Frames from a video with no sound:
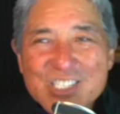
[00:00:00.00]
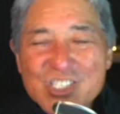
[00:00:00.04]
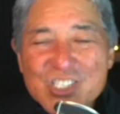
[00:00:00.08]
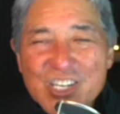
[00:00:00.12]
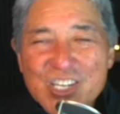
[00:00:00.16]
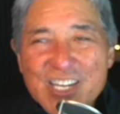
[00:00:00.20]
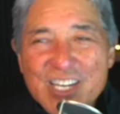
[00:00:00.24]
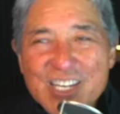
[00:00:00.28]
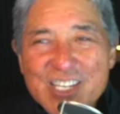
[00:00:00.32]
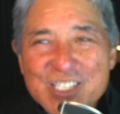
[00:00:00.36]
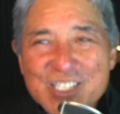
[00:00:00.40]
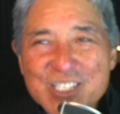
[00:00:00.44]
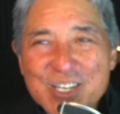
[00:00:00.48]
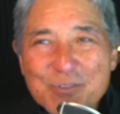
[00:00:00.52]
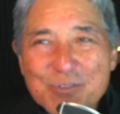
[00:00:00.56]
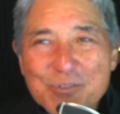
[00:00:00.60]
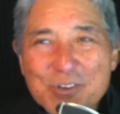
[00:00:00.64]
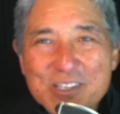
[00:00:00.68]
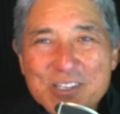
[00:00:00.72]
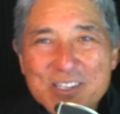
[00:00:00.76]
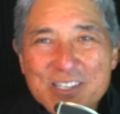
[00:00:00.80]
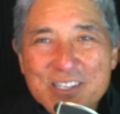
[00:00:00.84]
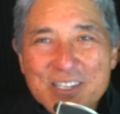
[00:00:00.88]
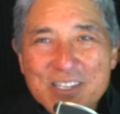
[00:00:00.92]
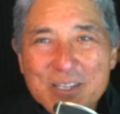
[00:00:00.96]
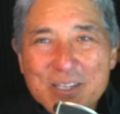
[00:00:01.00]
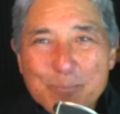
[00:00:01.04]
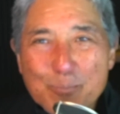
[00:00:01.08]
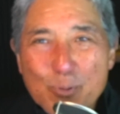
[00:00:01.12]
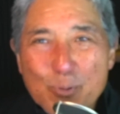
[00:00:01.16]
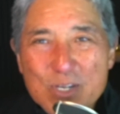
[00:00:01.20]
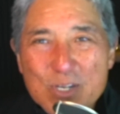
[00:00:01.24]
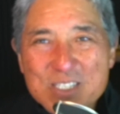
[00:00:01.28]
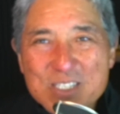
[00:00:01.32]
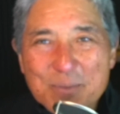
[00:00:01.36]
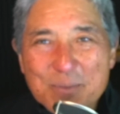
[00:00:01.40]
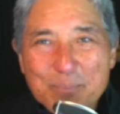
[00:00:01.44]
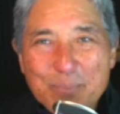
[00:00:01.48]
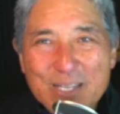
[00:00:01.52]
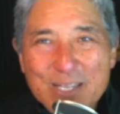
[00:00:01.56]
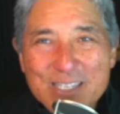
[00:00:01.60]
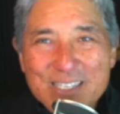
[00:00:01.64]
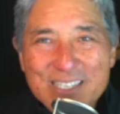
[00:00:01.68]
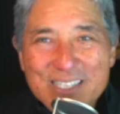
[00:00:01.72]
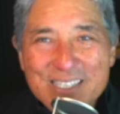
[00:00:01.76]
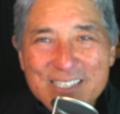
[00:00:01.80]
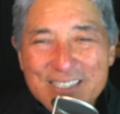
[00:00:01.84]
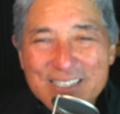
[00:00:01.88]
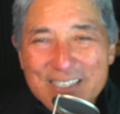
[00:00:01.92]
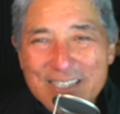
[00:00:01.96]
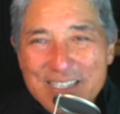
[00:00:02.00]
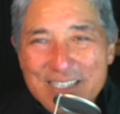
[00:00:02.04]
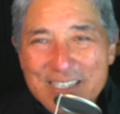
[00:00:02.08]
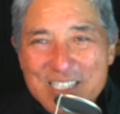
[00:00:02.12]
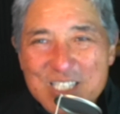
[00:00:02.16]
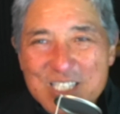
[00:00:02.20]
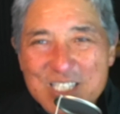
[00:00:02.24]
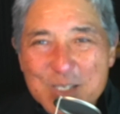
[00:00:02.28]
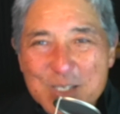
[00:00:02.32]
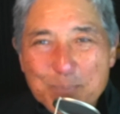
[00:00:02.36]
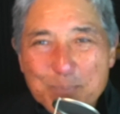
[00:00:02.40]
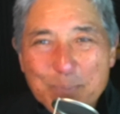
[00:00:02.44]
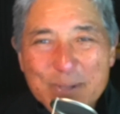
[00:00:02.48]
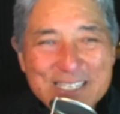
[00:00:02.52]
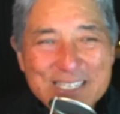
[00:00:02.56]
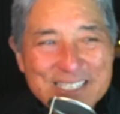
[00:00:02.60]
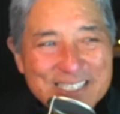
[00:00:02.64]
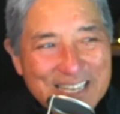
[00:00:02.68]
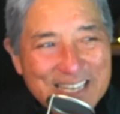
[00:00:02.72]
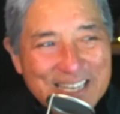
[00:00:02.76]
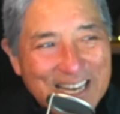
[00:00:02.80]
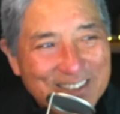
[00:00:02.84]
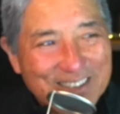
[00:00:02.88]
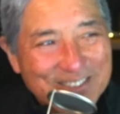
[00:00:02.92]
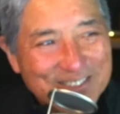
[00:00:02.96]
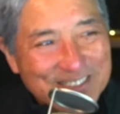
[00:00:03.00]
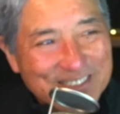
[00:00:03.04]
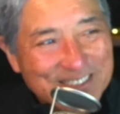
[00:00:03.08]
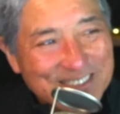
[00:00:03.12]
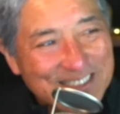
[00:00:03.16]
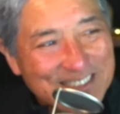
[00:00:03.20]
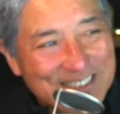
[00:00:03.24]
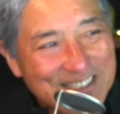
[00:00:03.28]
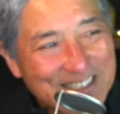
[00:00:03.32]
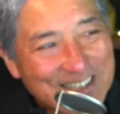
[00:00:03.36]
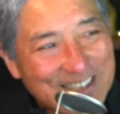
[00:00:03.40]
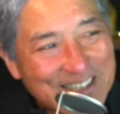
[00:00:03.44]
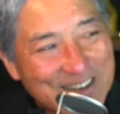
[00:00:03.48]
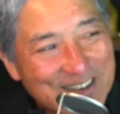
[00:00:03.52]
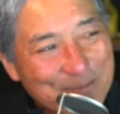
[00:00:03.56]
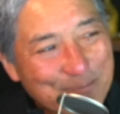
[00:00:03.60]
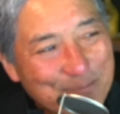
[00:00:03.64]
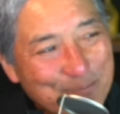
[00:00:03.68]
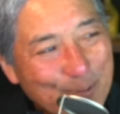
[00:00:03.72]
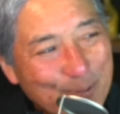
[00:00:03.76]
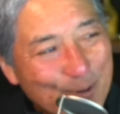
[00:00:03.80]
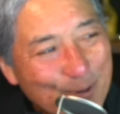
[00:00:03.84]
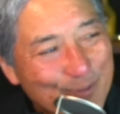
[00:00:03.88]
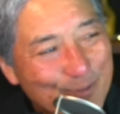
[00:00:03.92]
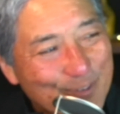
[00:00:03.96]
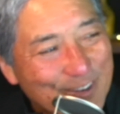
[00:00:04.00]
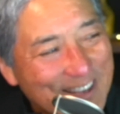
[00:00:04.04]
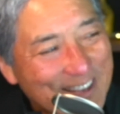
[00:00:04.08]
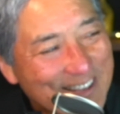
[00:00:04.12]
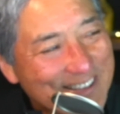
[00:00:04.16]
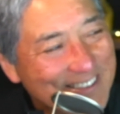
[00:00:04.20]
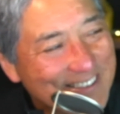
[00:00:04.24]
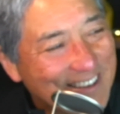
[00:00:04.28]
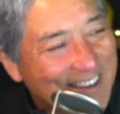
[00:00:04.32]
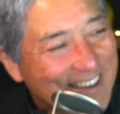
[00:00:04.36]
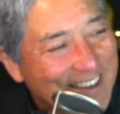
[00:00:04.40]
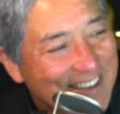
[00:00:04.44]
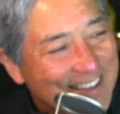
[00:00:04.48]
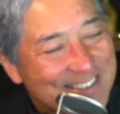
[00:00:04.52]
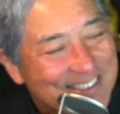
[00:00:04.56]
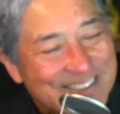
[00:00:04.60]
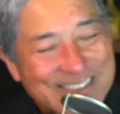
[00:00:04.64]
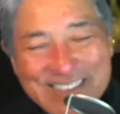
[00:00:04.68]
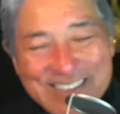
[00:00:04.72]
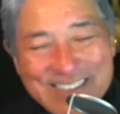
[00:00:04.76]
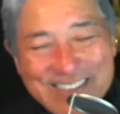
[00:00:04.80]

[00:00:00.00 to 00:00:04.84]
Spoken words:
change everything, press a button, and it spits out perfect text,